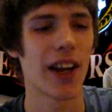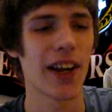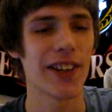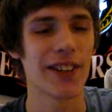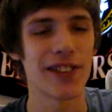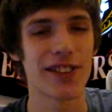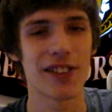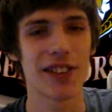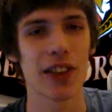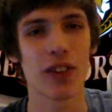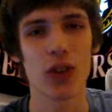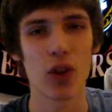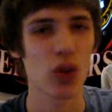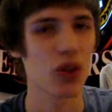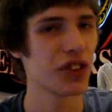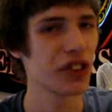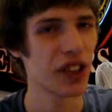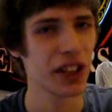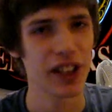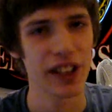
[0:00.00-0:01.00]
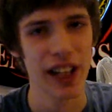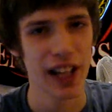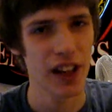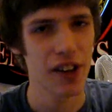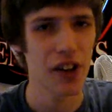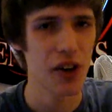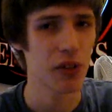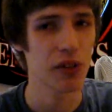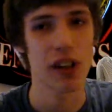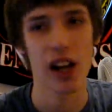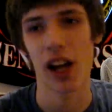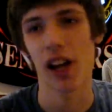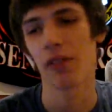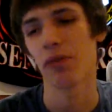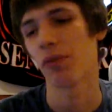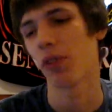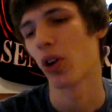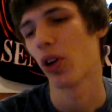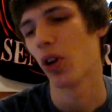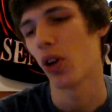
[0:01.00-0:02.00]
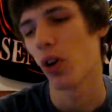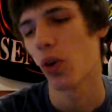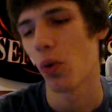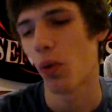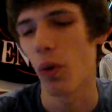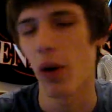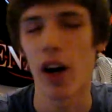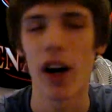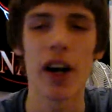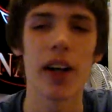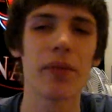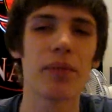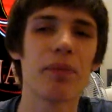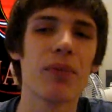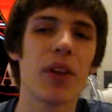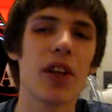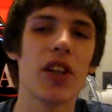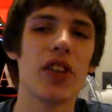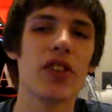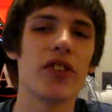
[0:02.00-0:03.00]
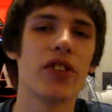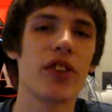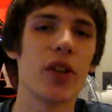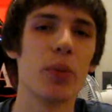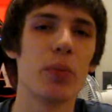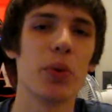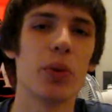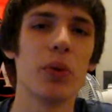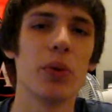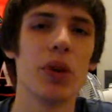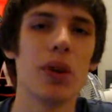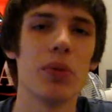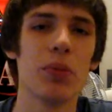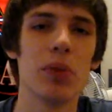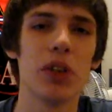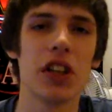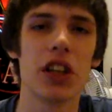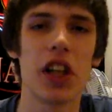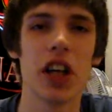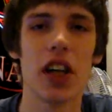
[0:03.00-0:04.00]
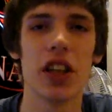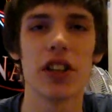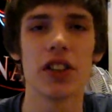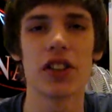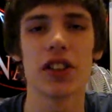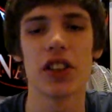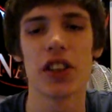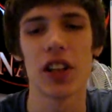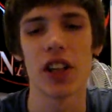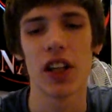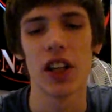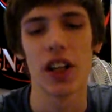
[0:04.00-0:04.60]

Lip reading: it's still only going to get an okay. Why? Simple. Because